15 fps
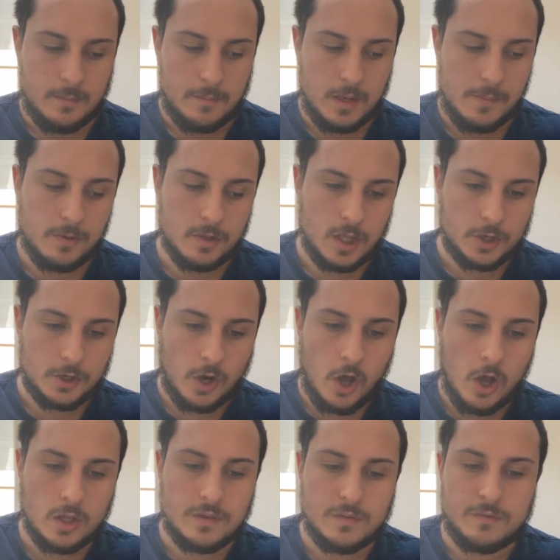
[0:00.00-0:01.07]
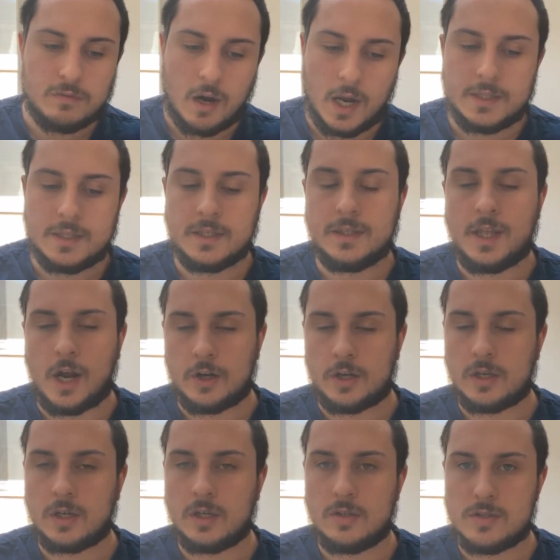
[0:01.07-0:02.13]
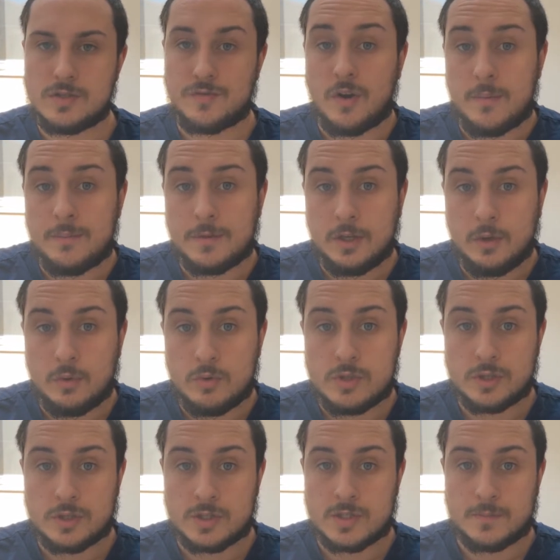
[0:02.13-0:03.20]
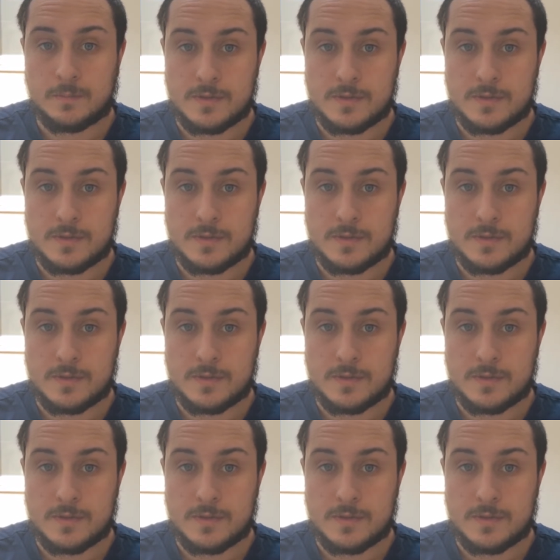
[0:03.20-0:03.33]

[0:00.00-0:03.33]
people are not writing the articles from the user's